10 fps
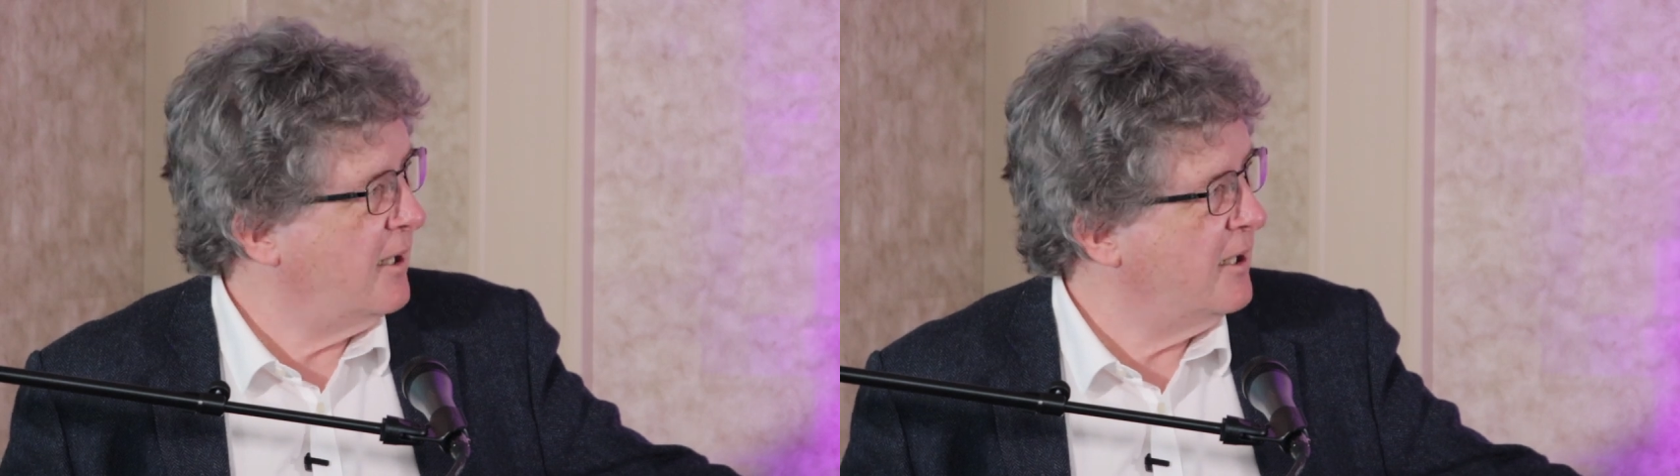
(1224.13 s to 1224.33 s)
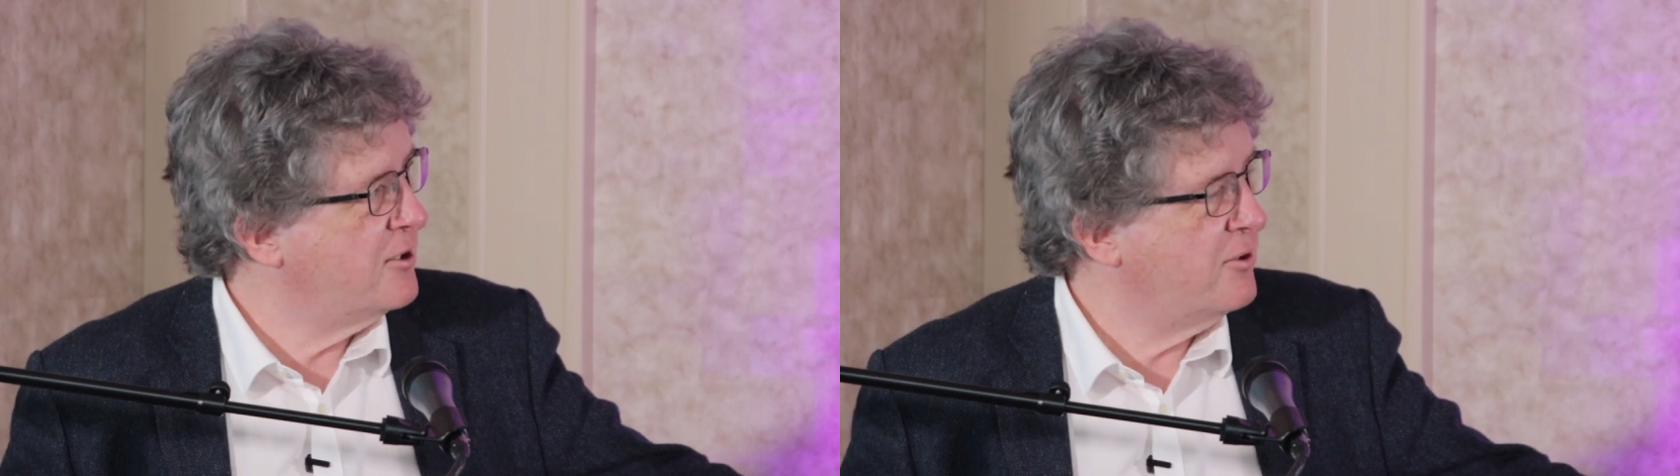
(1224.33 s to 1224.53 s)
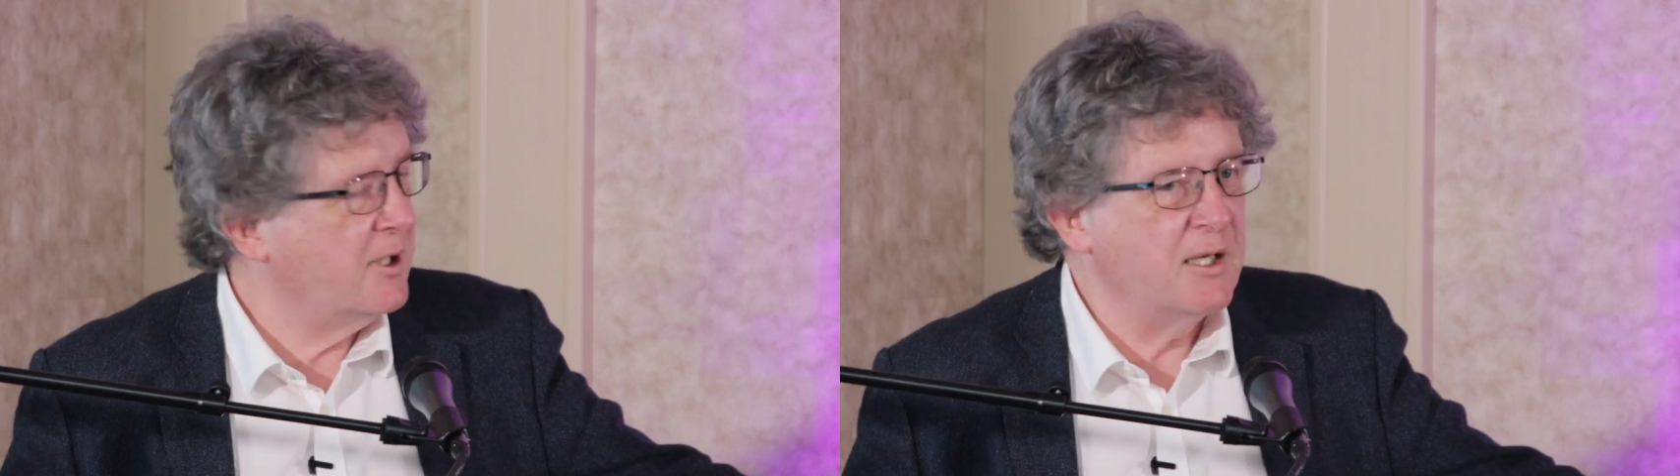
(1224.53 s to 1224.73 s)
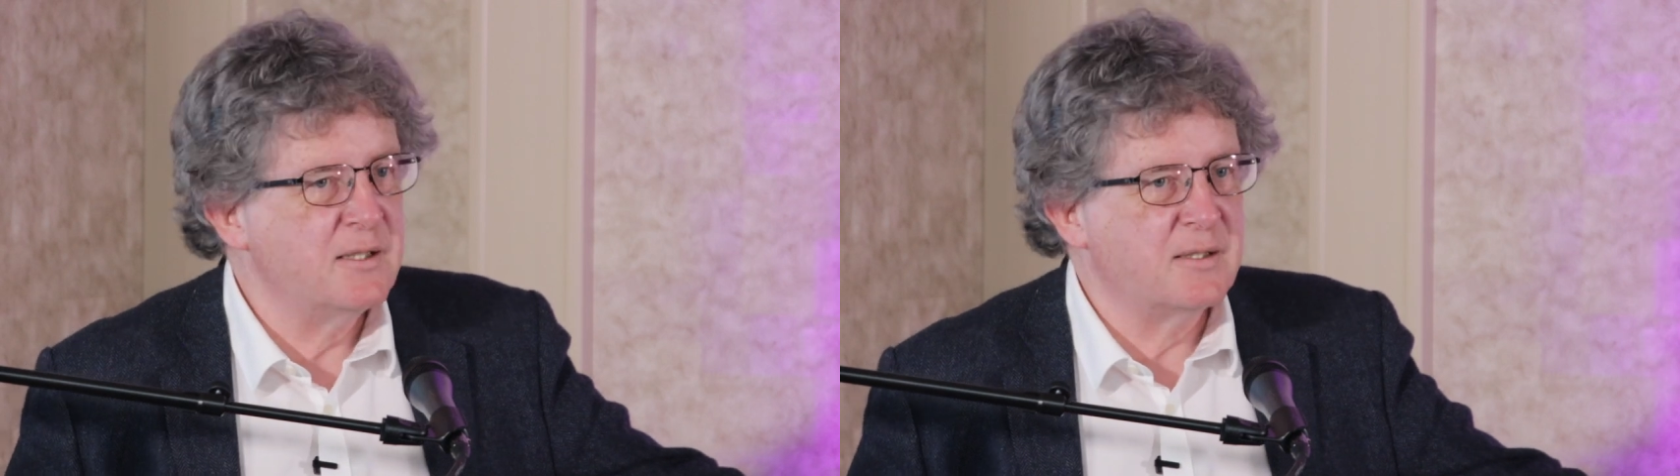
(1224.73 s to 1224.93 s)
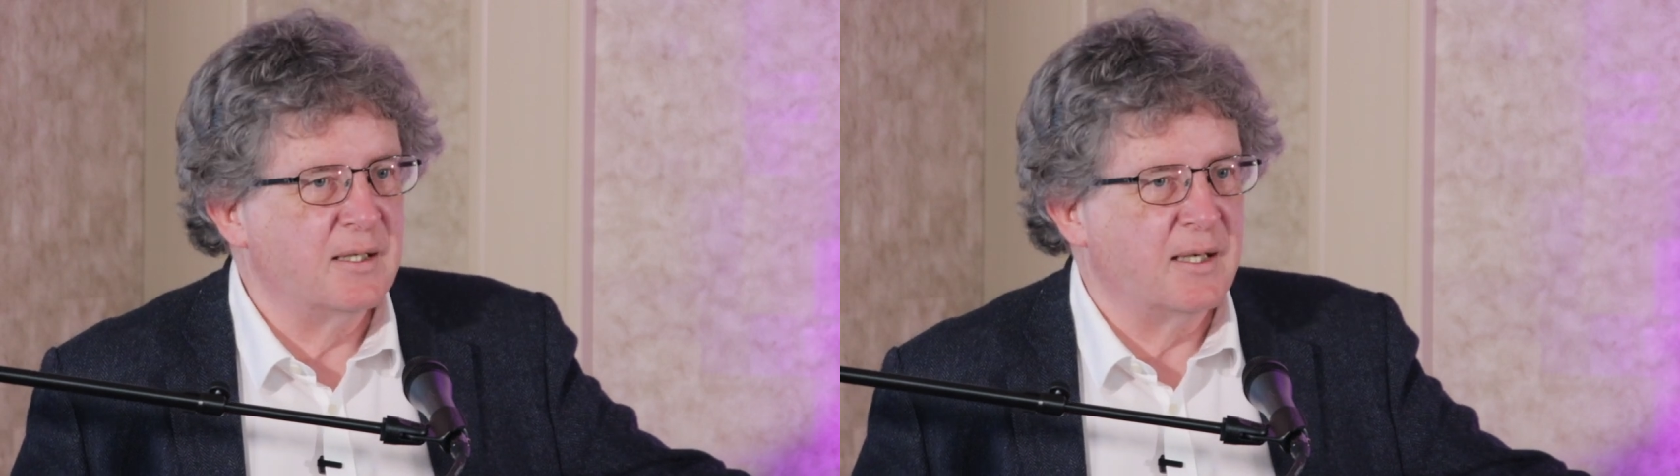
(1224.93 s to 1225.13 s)
entering
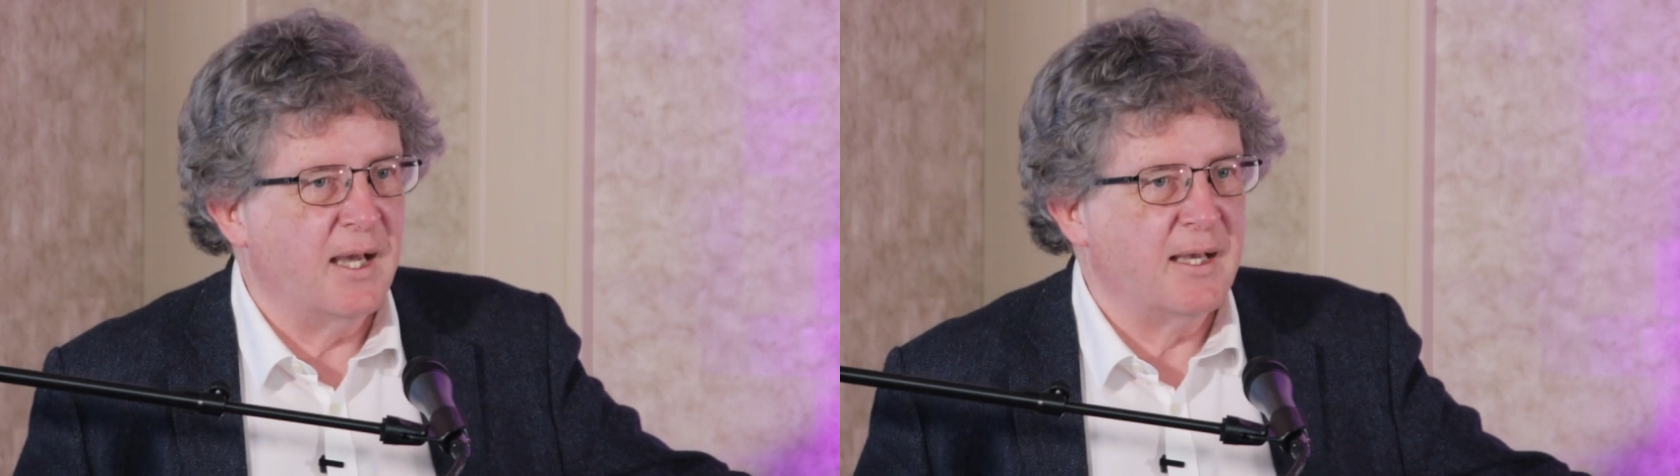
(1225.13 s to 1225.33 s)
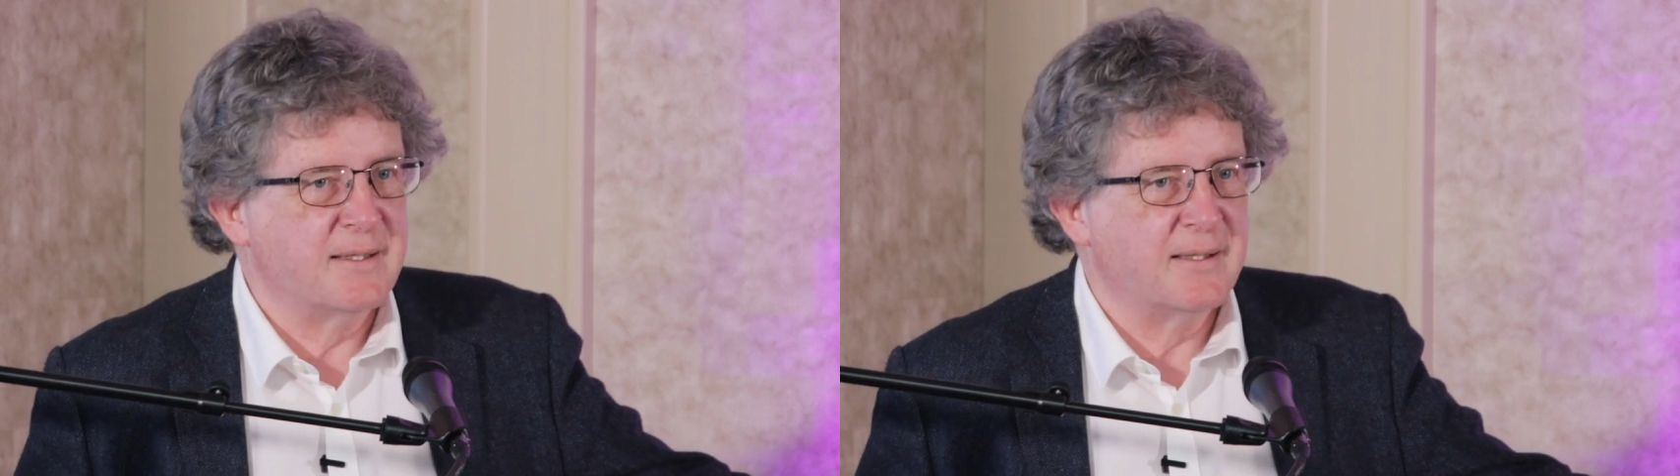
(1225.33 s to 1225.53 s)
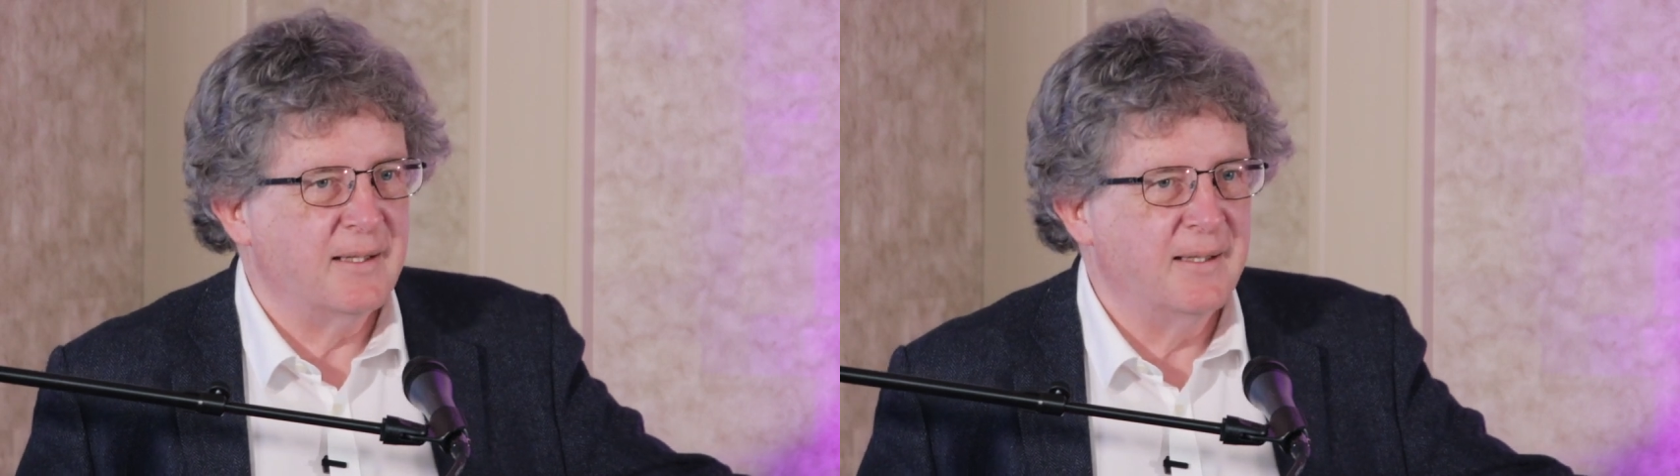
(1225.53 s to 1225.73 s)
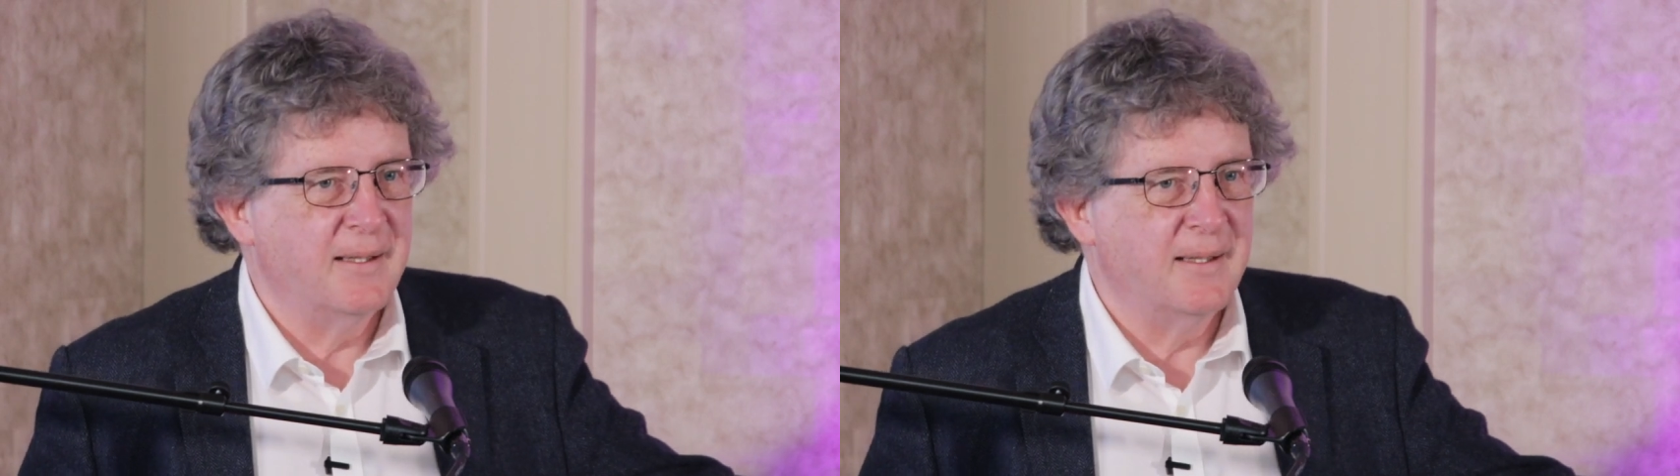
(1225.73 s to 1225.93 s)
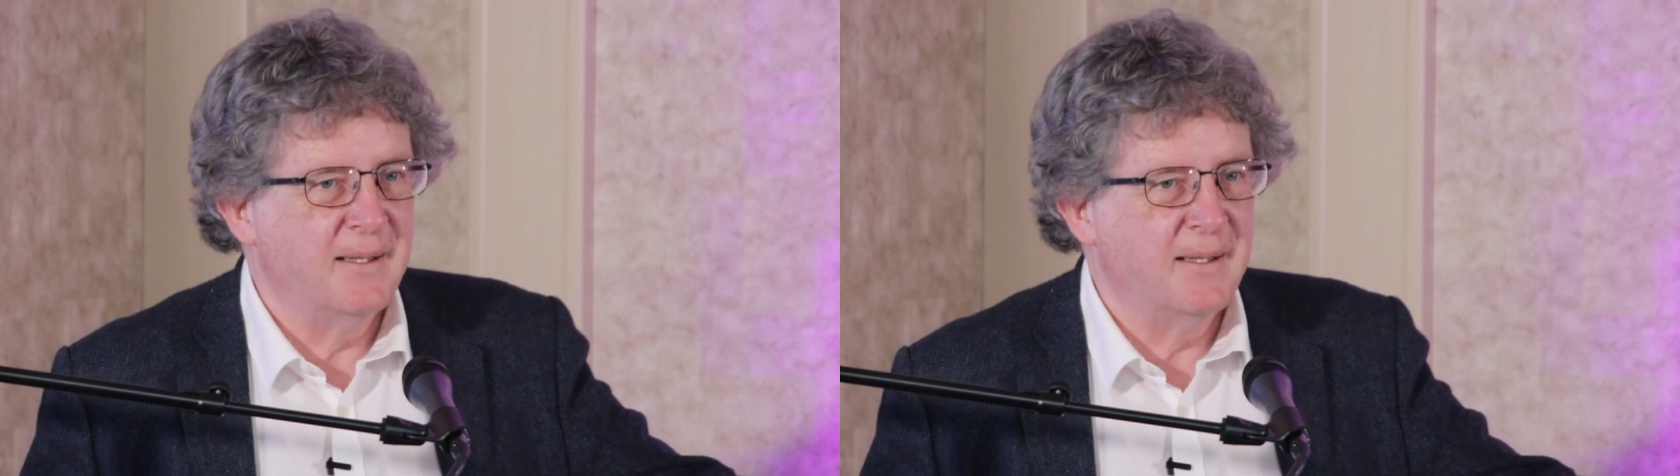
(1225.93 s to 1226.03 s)
into the castle,